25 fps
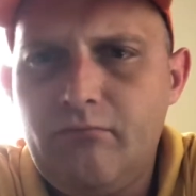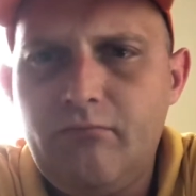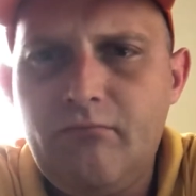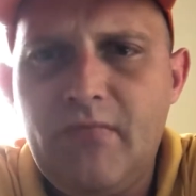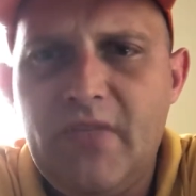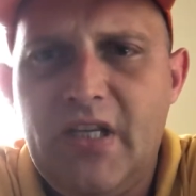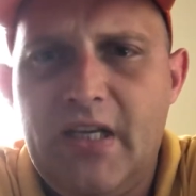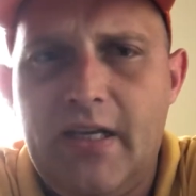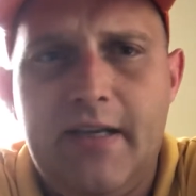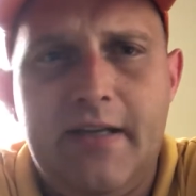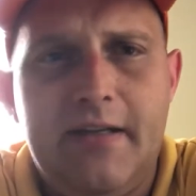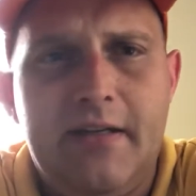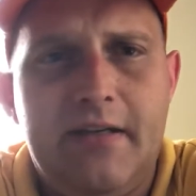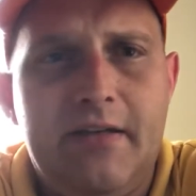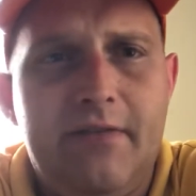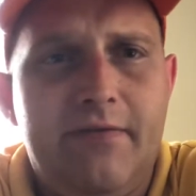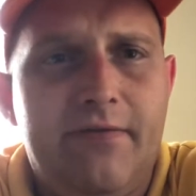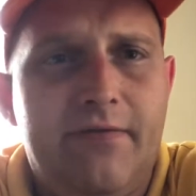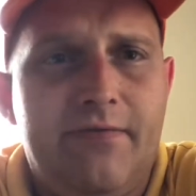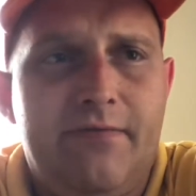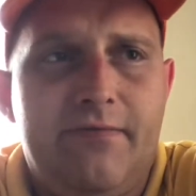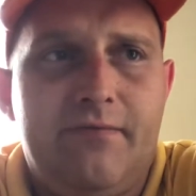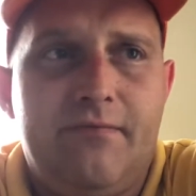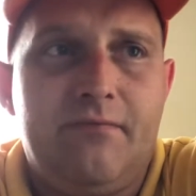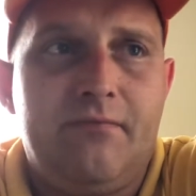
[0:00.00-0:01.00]

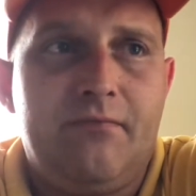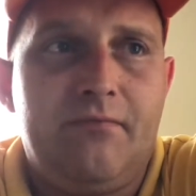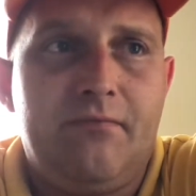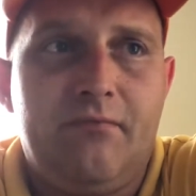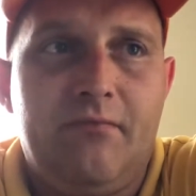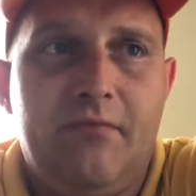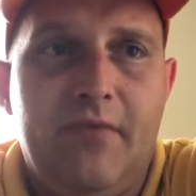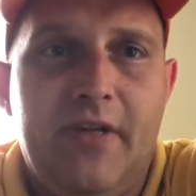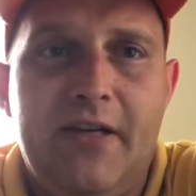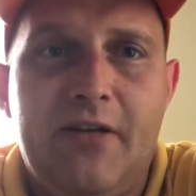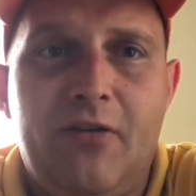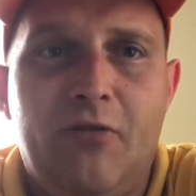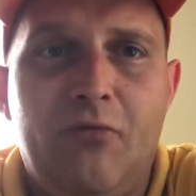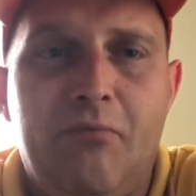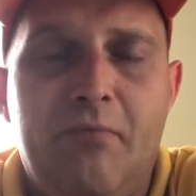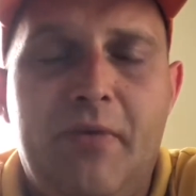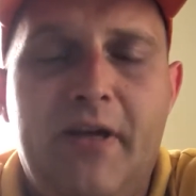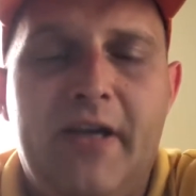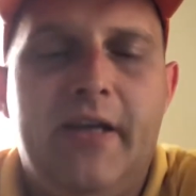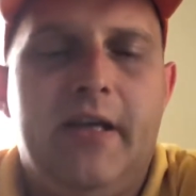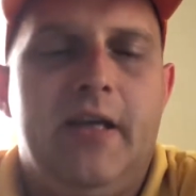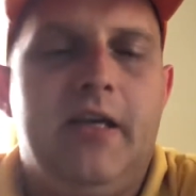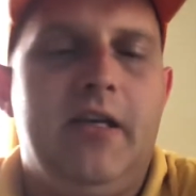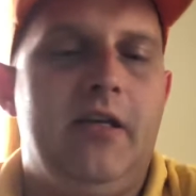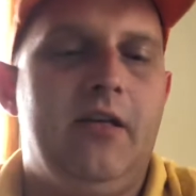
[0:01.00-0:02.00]
if they don't
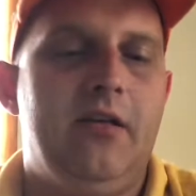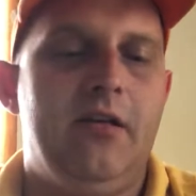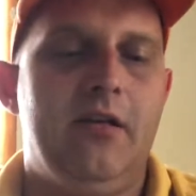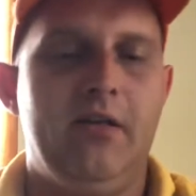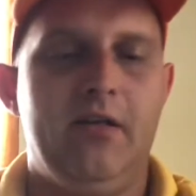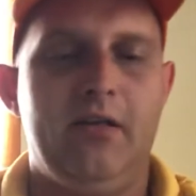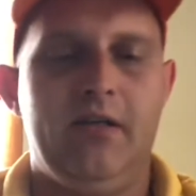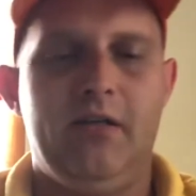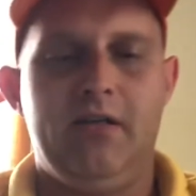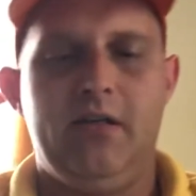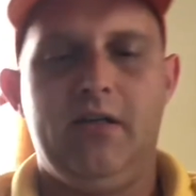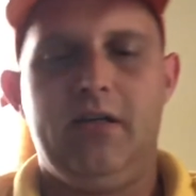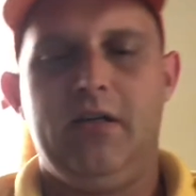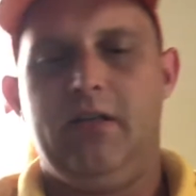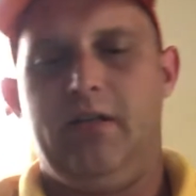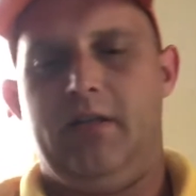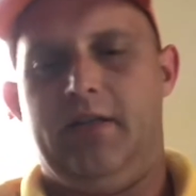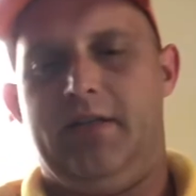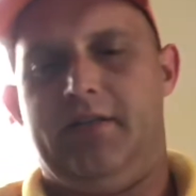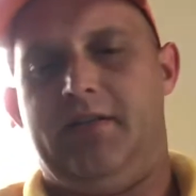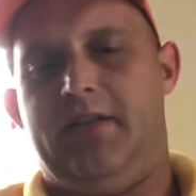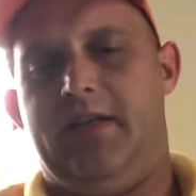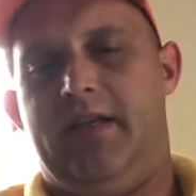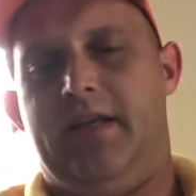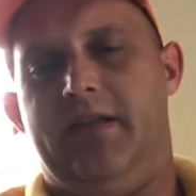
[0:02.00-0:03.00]
pay,
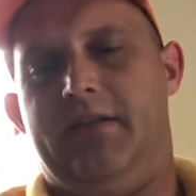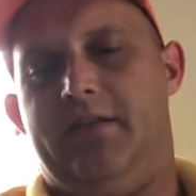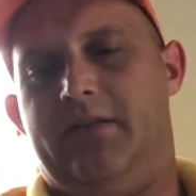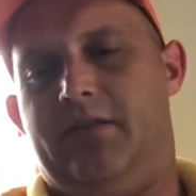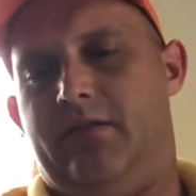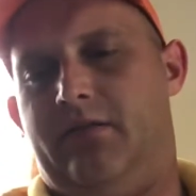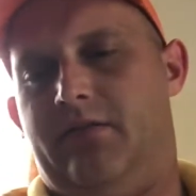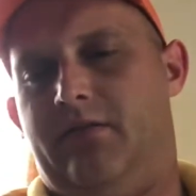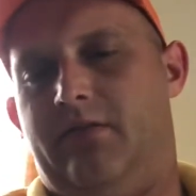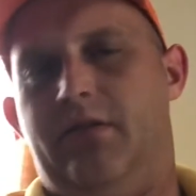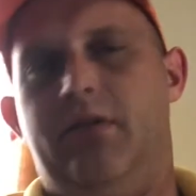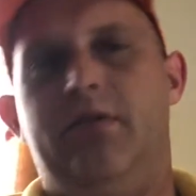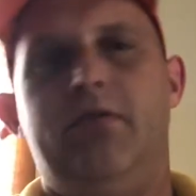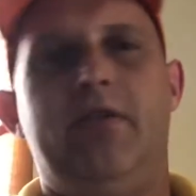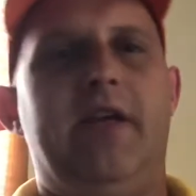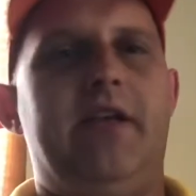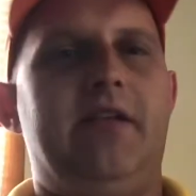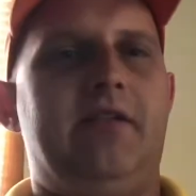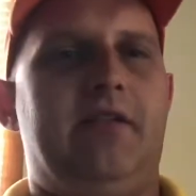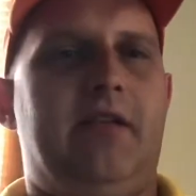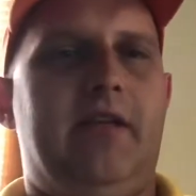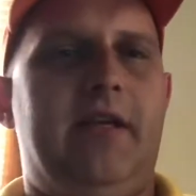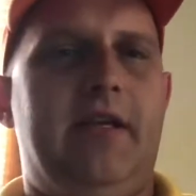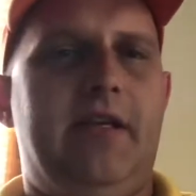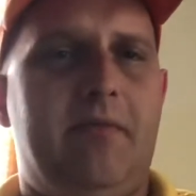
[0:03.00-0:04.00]
let's say it's 2 days
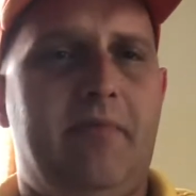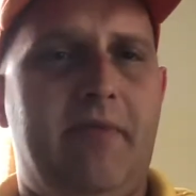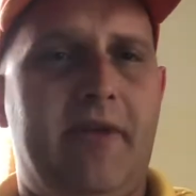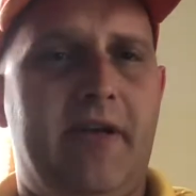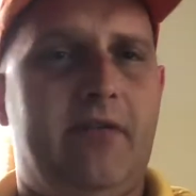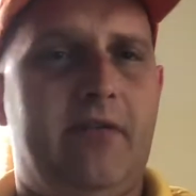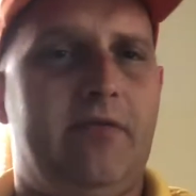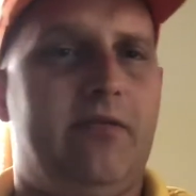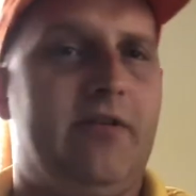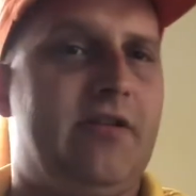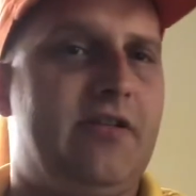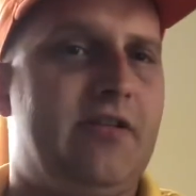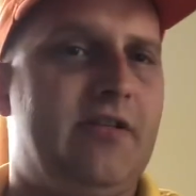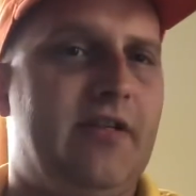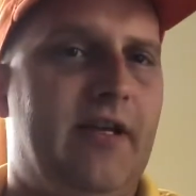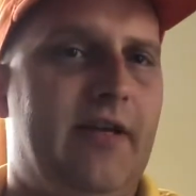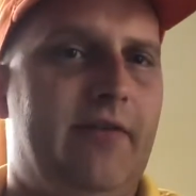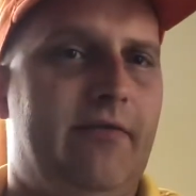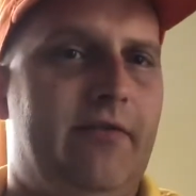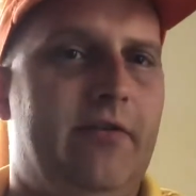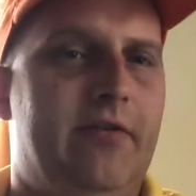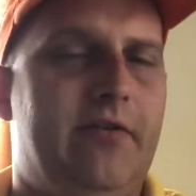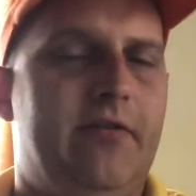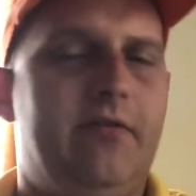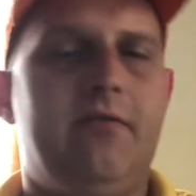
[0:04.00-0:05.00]
late to pay on the
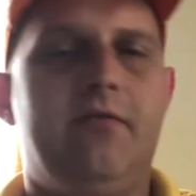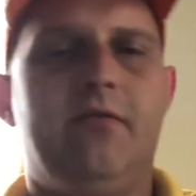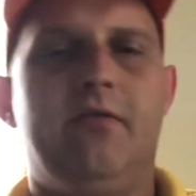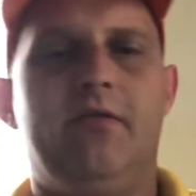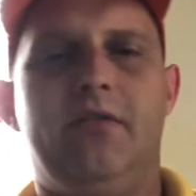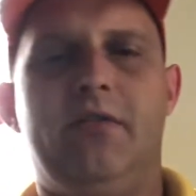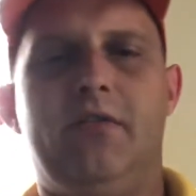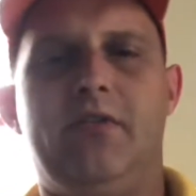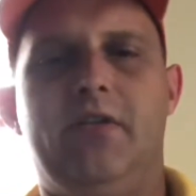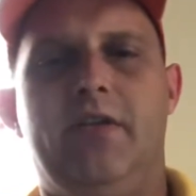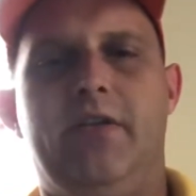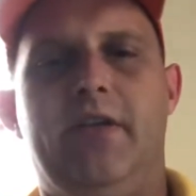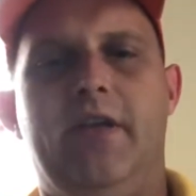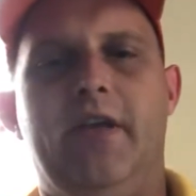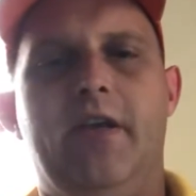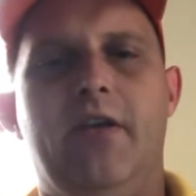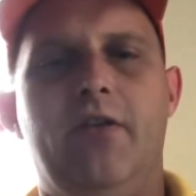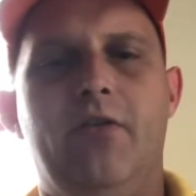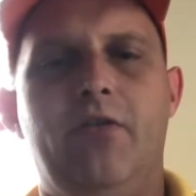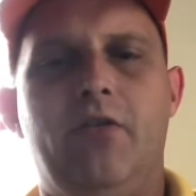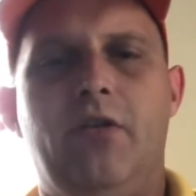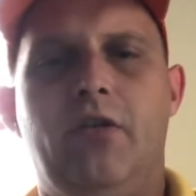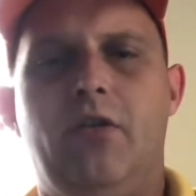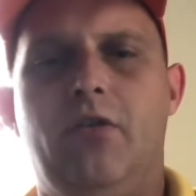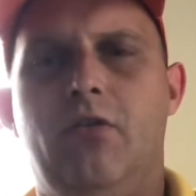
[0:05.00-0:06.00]
7th, so they owe
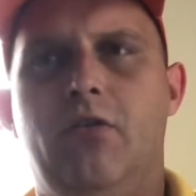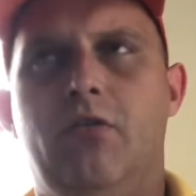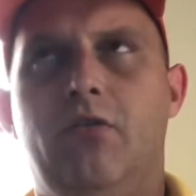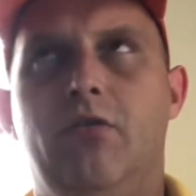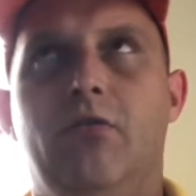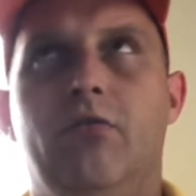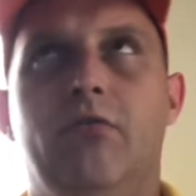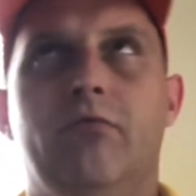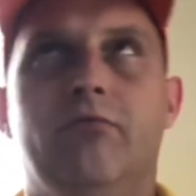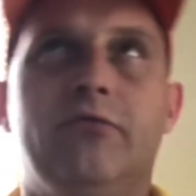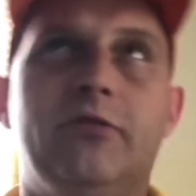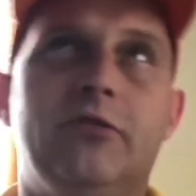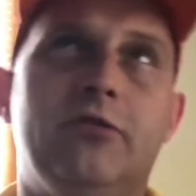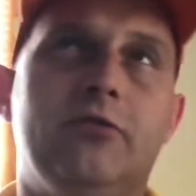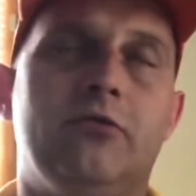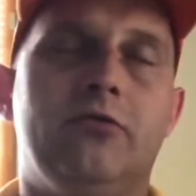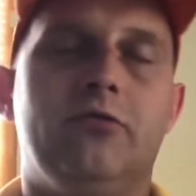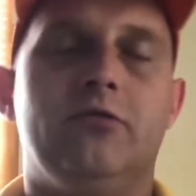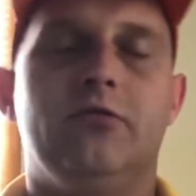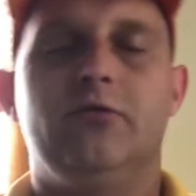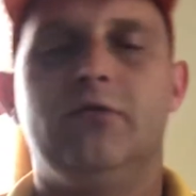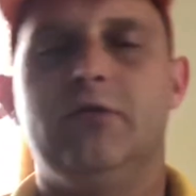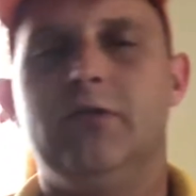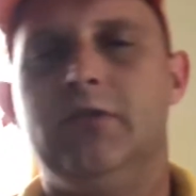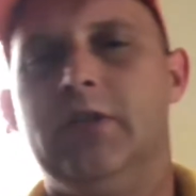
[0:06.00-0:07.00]
you
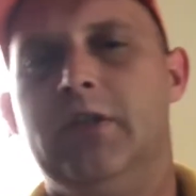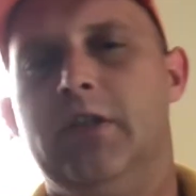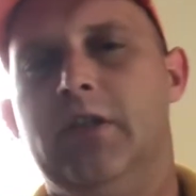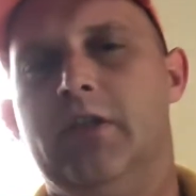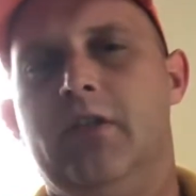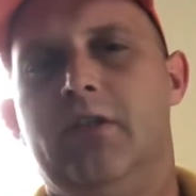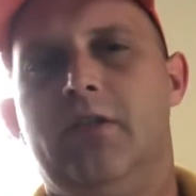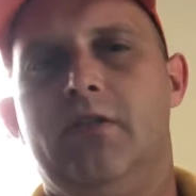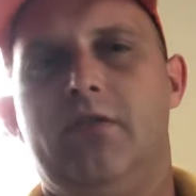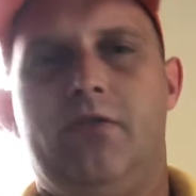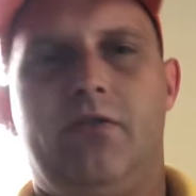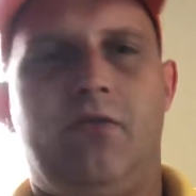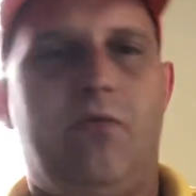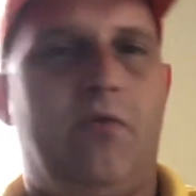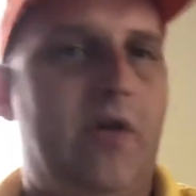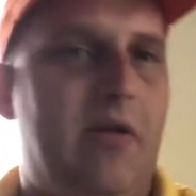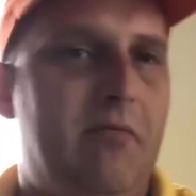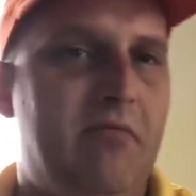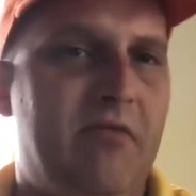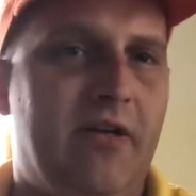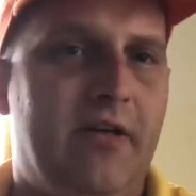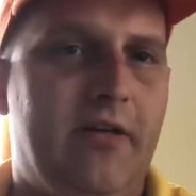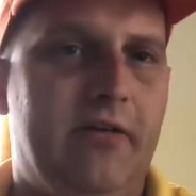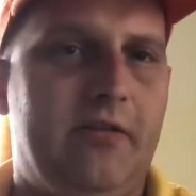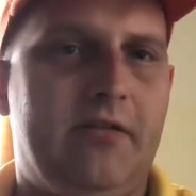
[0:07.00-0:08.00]

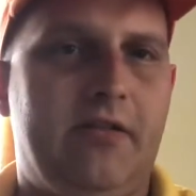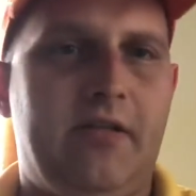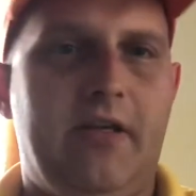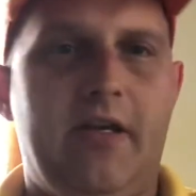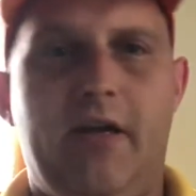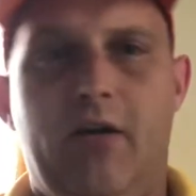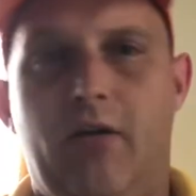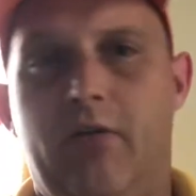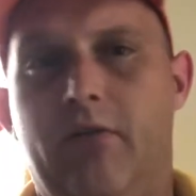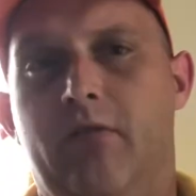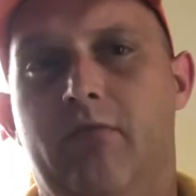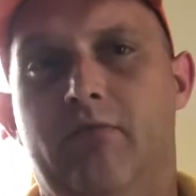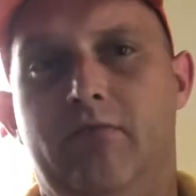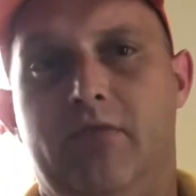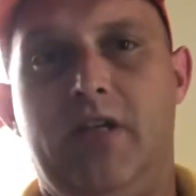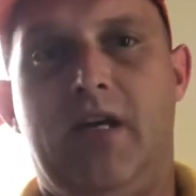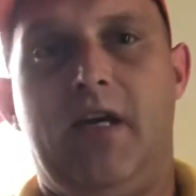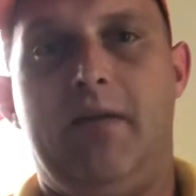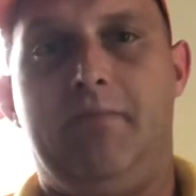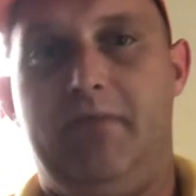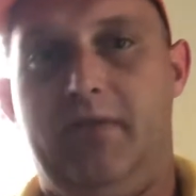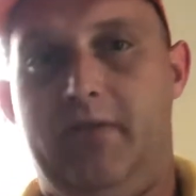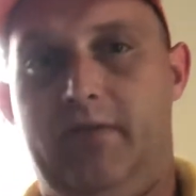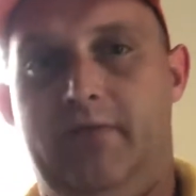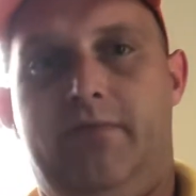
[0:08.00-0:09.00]
$20 on
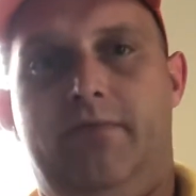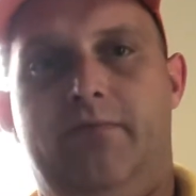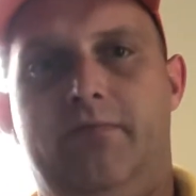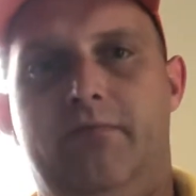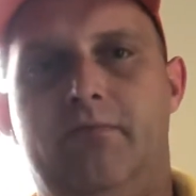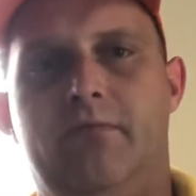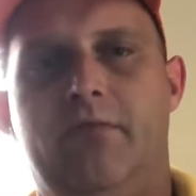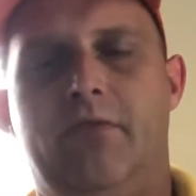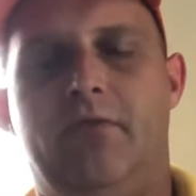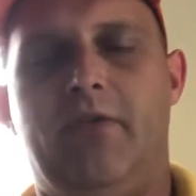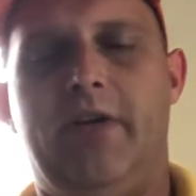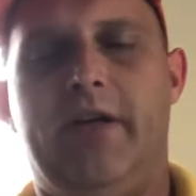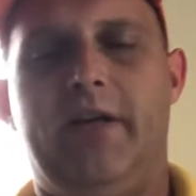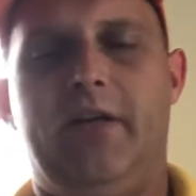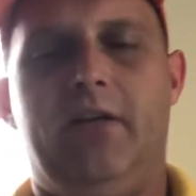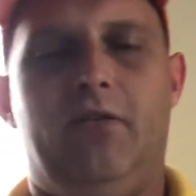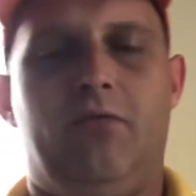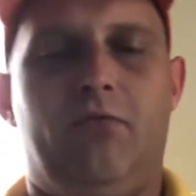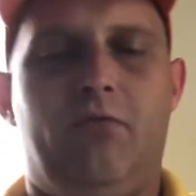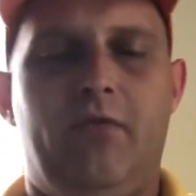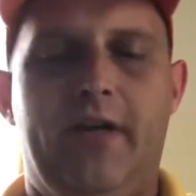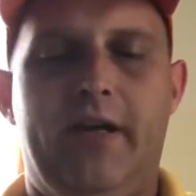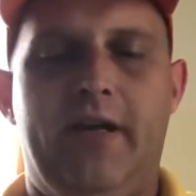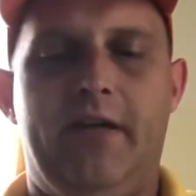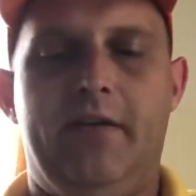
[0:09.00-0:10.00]
top of the regular
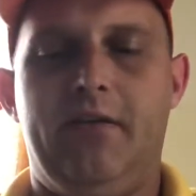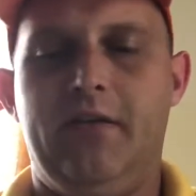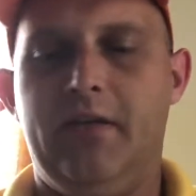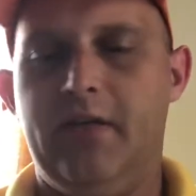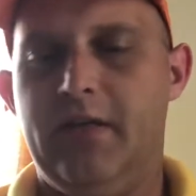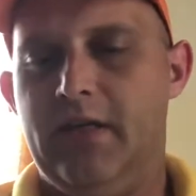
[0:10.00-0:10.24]
rent.